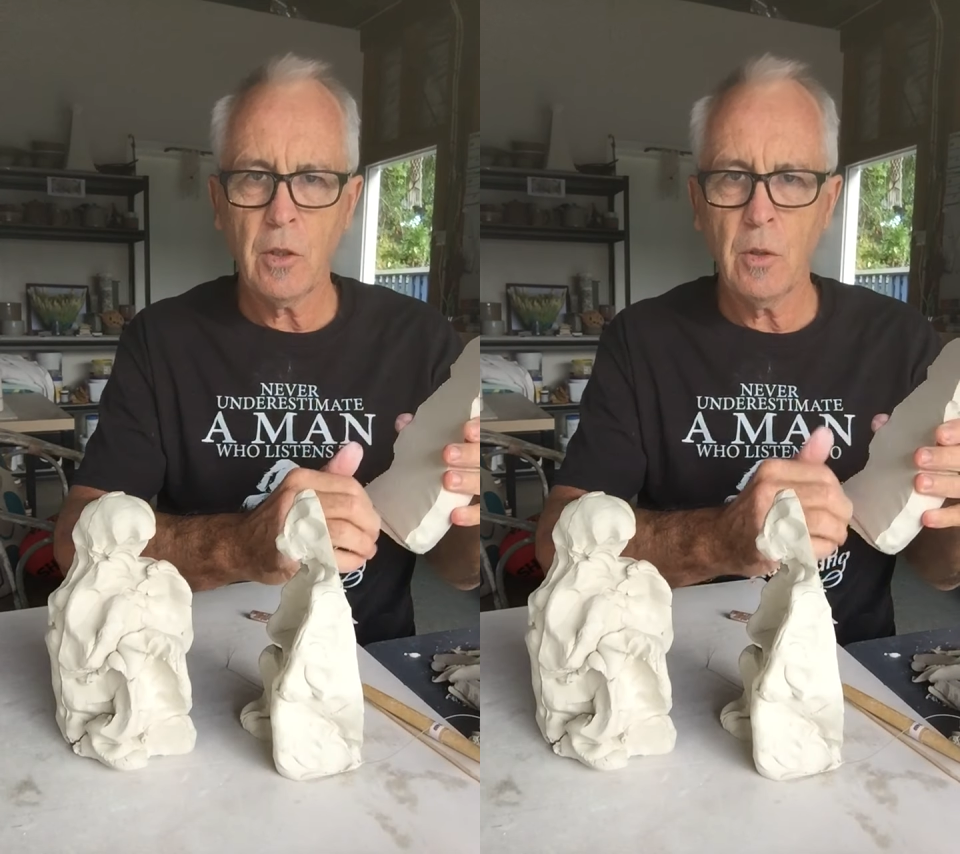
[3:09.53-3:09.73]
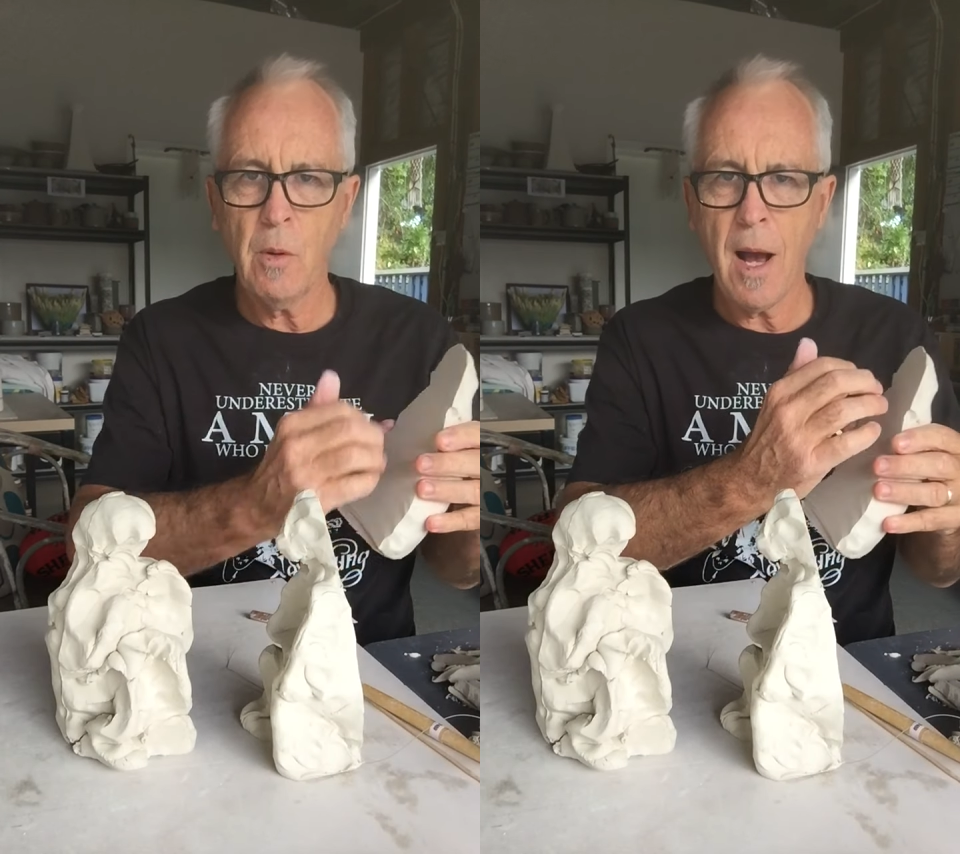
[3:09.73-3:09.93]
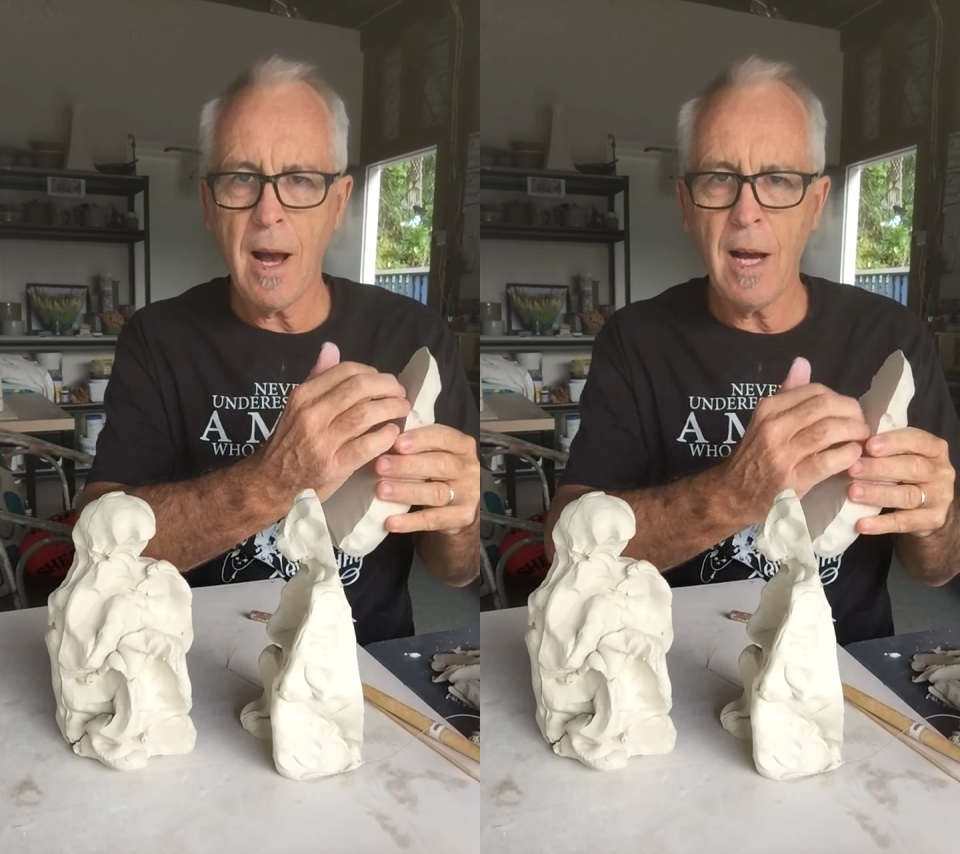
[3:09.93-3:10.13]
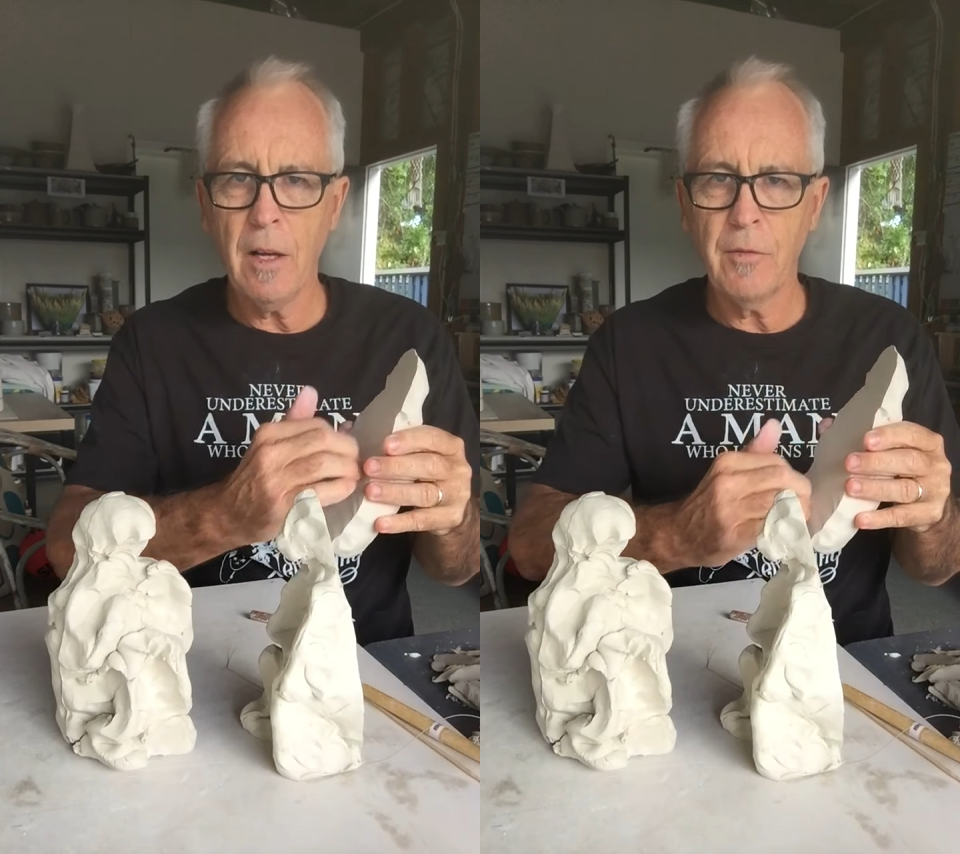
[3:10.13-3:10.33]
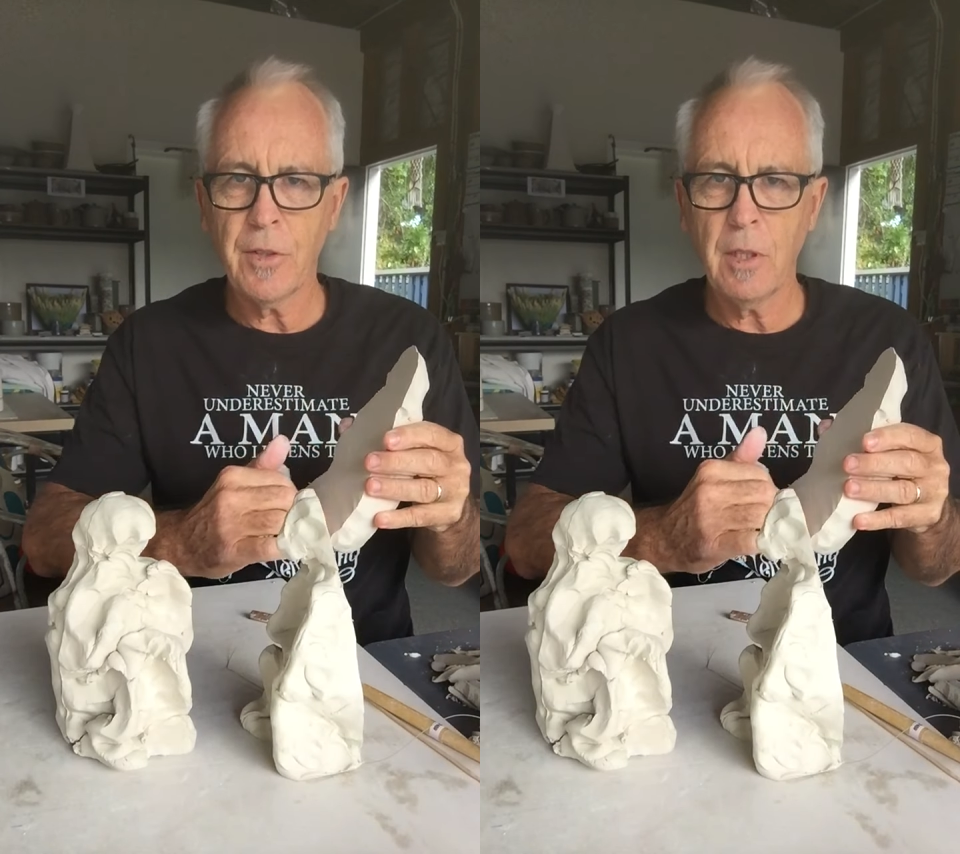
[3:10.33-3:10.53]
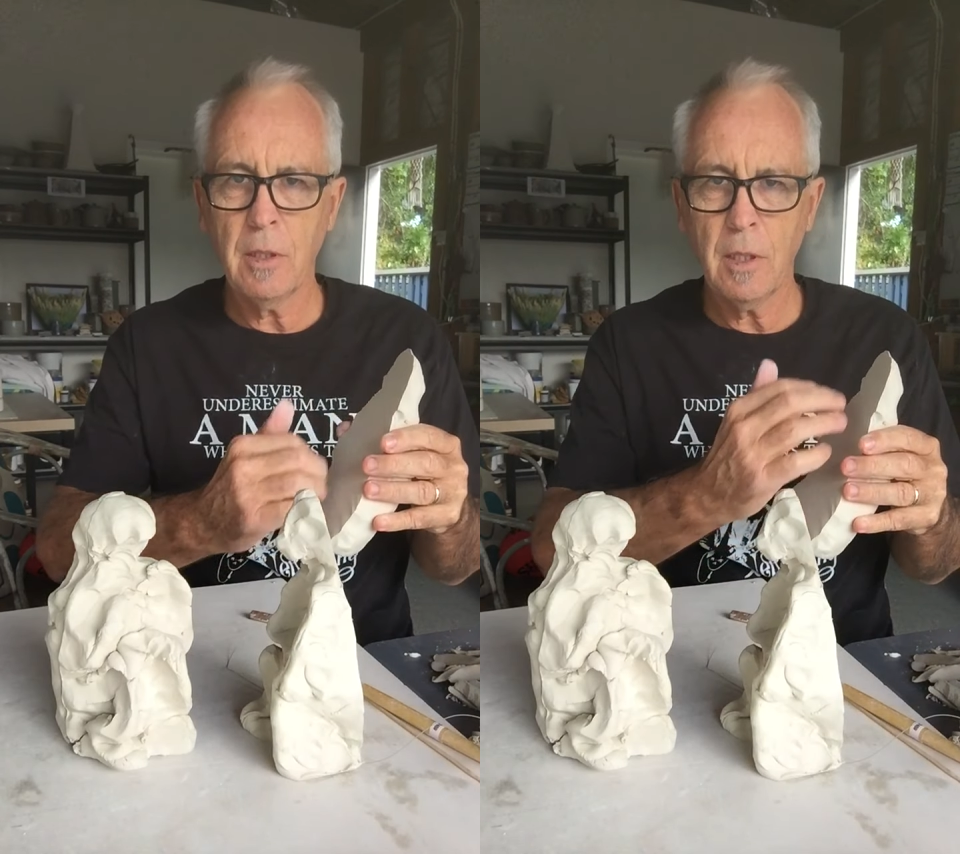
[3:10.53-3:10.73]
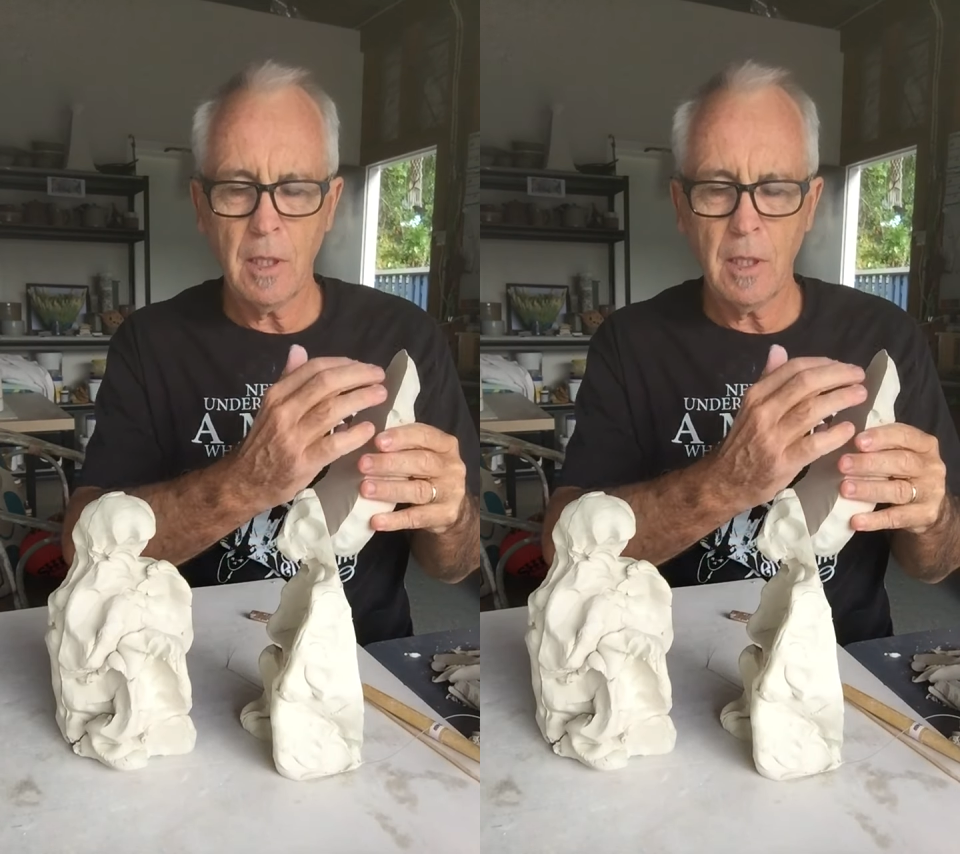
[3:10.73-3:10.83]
two halves